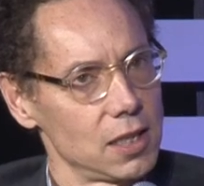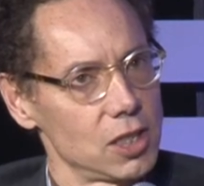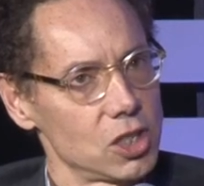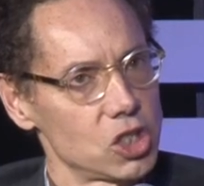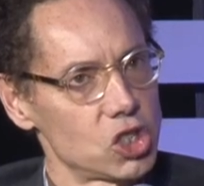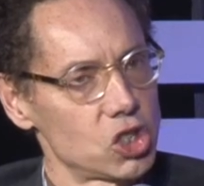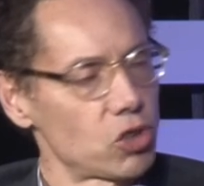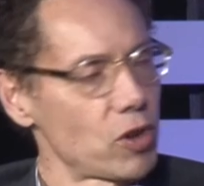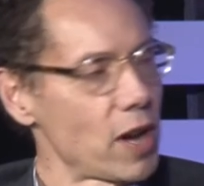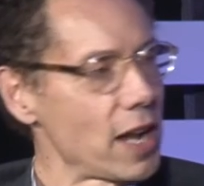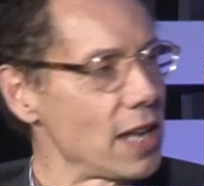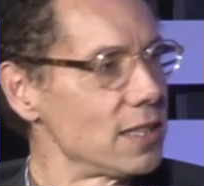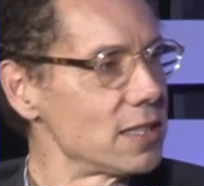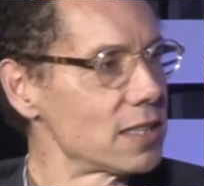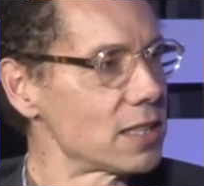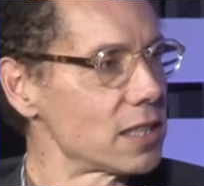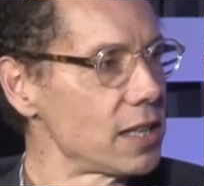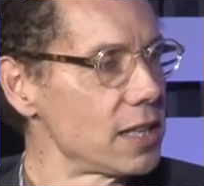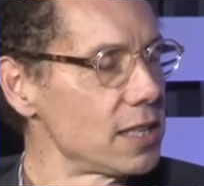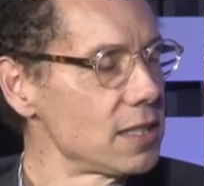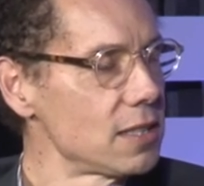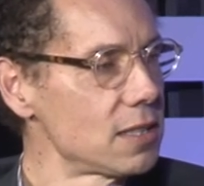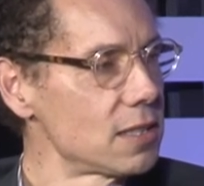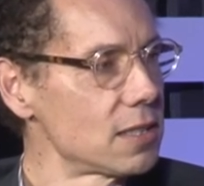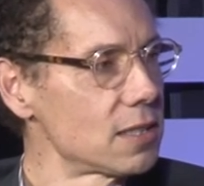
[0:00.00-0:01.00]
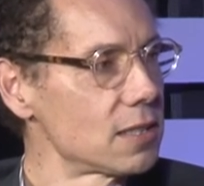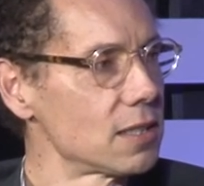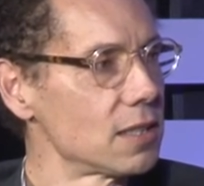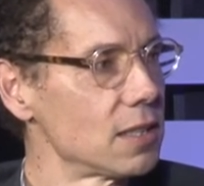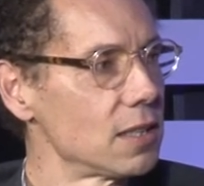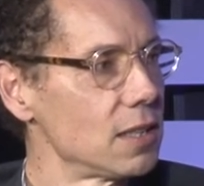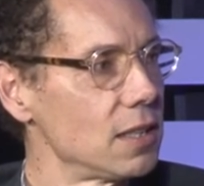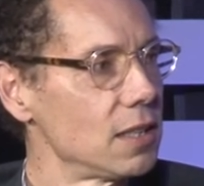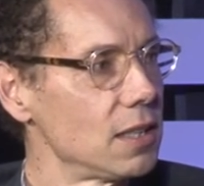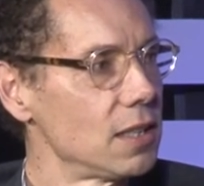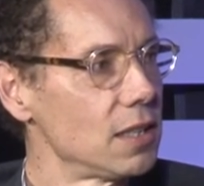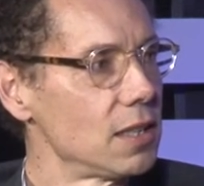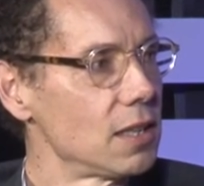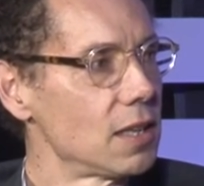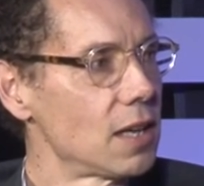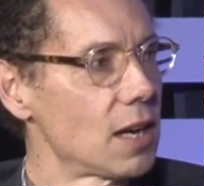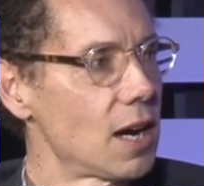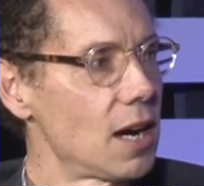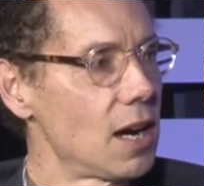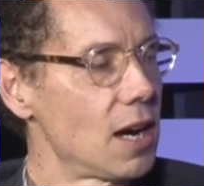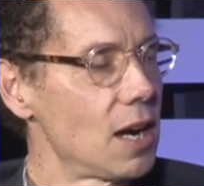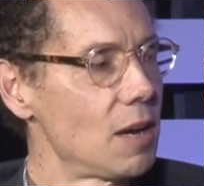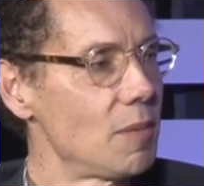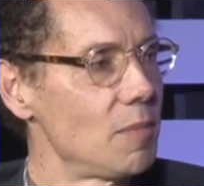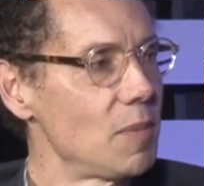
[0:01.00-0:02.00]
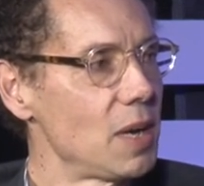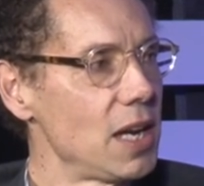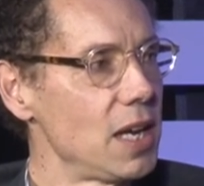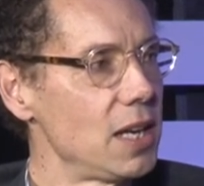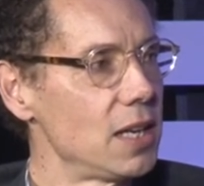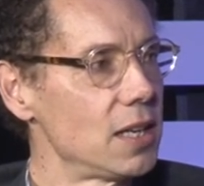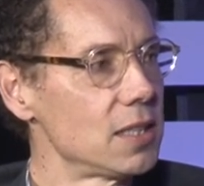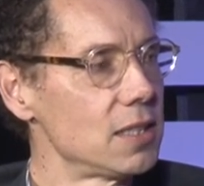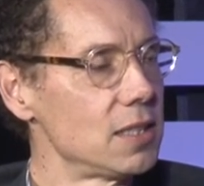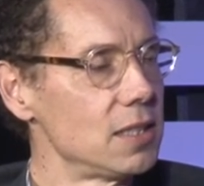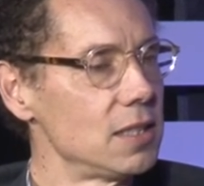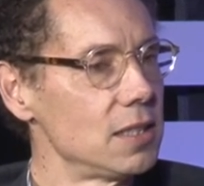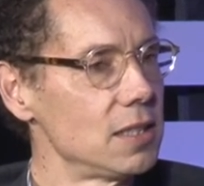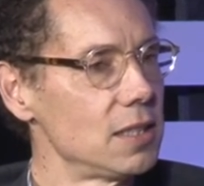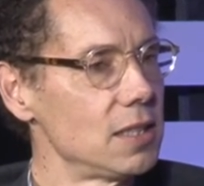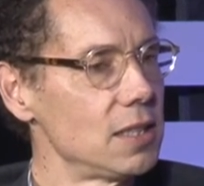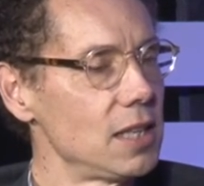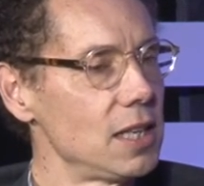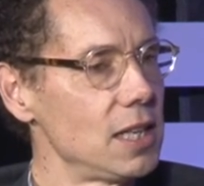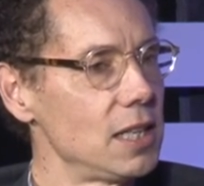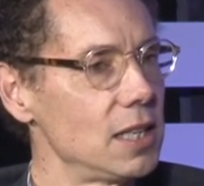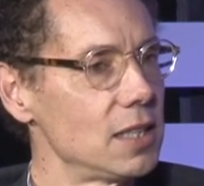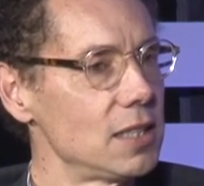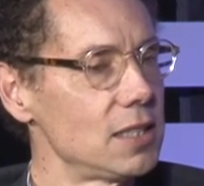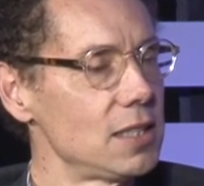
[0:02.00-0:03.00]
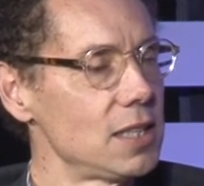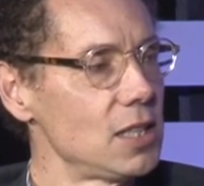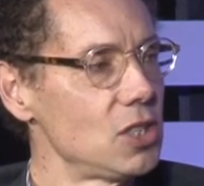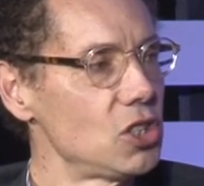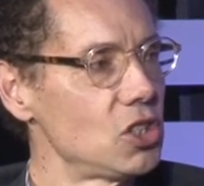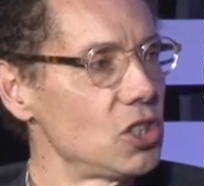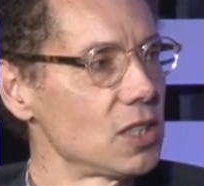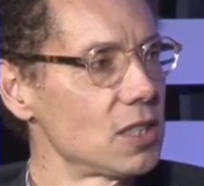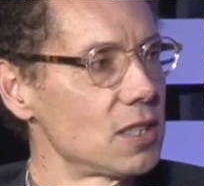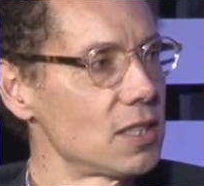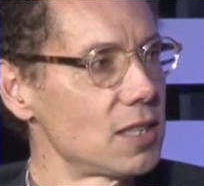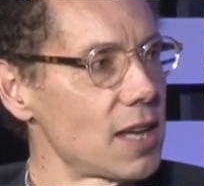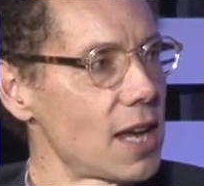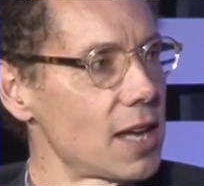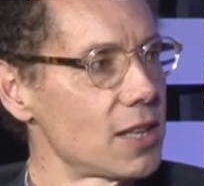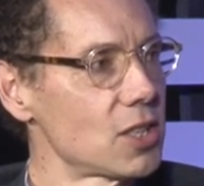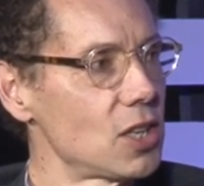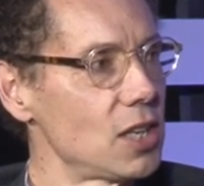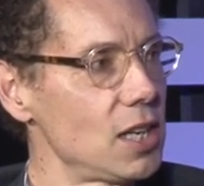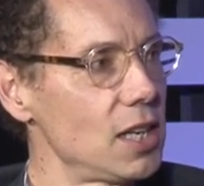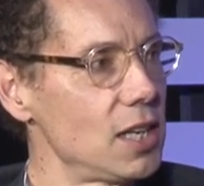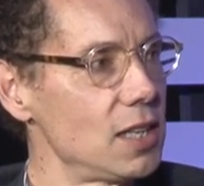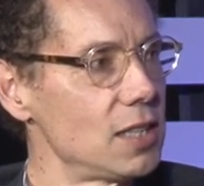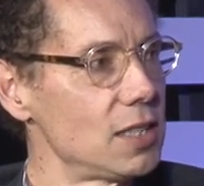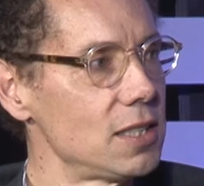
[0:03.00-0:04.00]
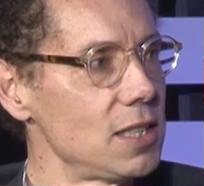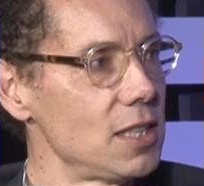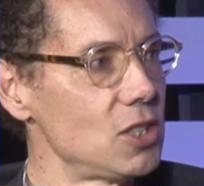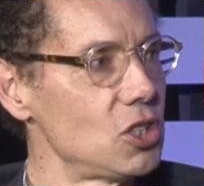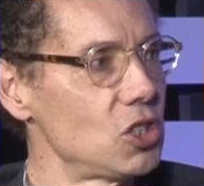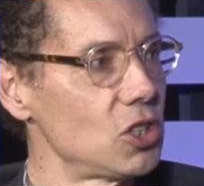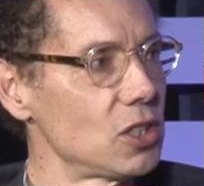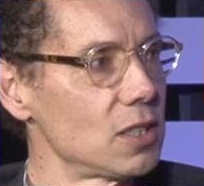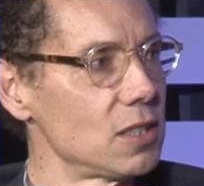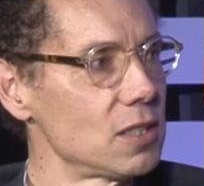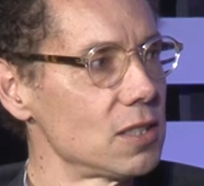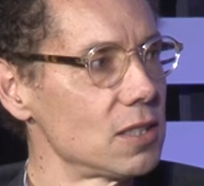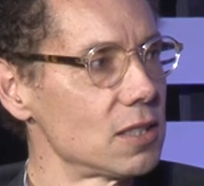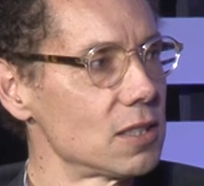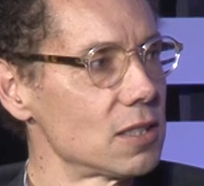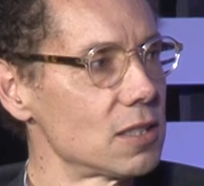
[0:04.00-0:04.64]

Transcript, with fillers: translates um, in a in a teaching set in a teaching